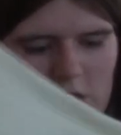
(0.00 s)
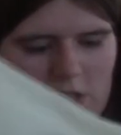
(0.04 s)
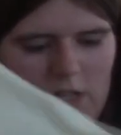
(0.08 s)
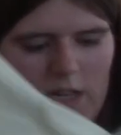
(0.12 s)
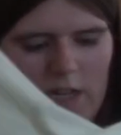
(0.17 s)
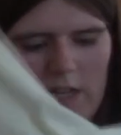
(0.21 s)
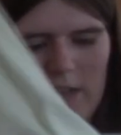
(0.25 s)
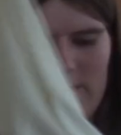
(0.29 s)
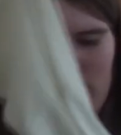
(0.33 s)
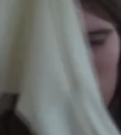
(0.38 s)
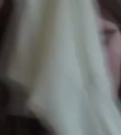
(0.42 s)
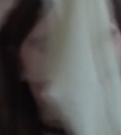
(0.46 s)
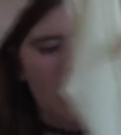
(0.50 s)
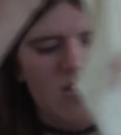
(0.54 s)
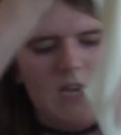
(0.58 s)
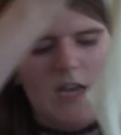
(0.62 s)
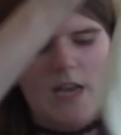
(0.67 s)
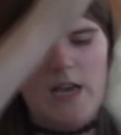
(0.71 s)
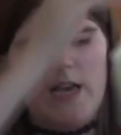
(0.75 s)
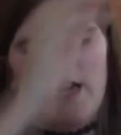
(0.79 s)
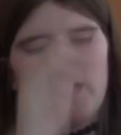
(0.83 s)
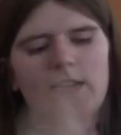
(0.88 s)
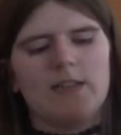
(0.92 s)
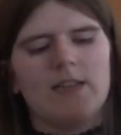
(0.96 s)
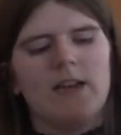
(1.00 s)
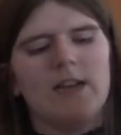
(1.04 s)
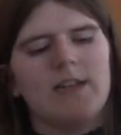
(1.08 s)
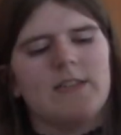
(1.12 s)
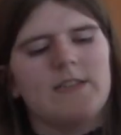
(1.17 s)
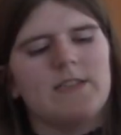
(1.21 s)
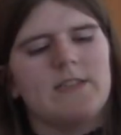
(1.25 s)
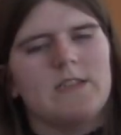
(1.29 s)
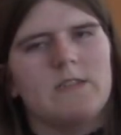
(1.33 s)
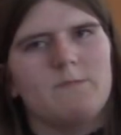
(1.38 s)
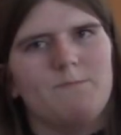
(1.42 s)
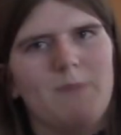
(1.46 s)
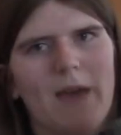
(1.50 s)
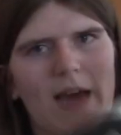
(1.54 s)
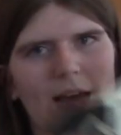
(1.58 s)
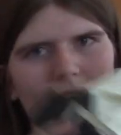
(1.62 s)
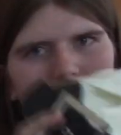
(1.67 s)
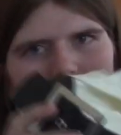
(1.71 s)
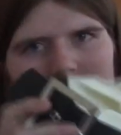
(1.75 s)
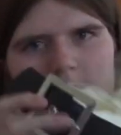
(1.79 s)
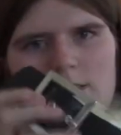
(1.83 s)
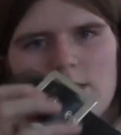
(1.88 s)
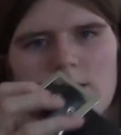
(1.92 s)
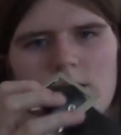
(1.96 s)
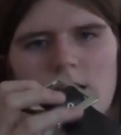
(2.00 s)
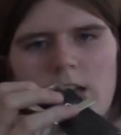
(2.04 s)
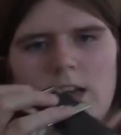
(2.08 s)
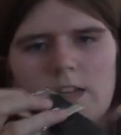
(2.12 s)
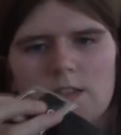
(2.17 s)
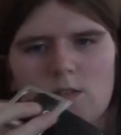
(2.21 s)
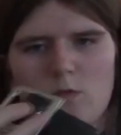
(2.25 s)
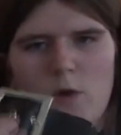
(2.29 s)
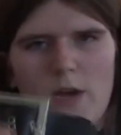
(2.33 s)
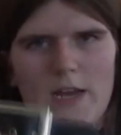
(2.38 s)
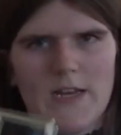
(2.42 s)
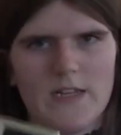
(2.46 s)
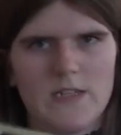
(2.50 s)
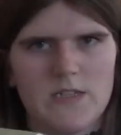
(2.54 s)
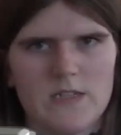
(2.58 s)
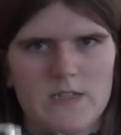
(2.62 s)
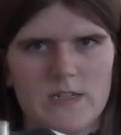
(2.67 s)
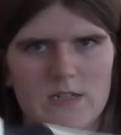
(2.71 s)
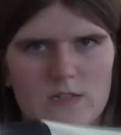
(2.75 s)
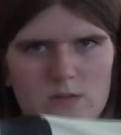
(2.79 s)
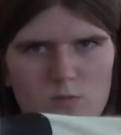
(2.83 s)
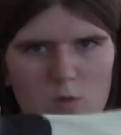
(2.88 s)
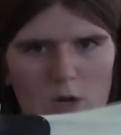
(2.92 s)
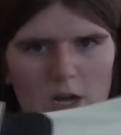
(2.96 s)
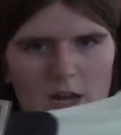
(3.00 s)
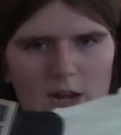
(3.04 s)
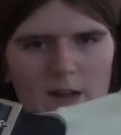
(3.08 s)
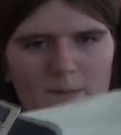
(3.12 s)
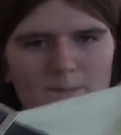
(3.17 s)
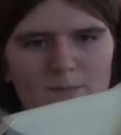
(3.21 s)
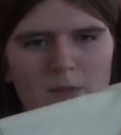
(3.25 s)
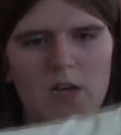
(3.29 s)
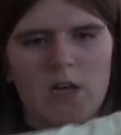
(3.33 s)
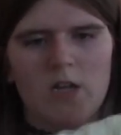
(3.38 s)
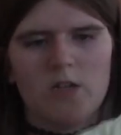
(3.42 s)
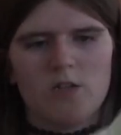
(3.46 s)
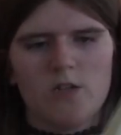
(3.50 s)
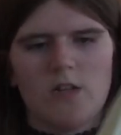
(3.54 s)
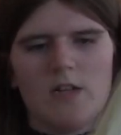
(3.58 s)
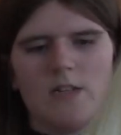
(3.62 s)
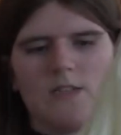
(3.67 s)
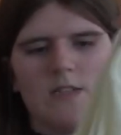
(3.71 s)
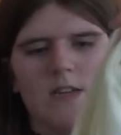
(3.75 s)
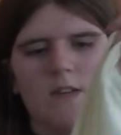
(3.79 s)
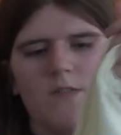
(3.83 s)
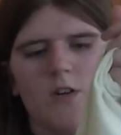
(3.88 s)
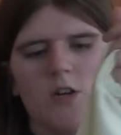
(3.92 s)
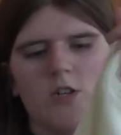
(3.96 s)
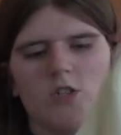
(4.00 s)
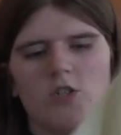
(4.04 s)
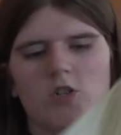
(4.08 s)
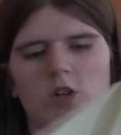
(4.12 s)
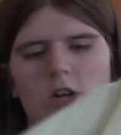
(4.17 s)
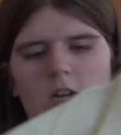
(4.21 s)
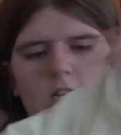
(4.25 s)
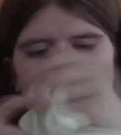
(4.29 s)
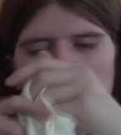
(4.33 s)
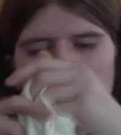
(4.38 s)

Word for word: sleeves. And it has this belt at the waist as well. So let's have her try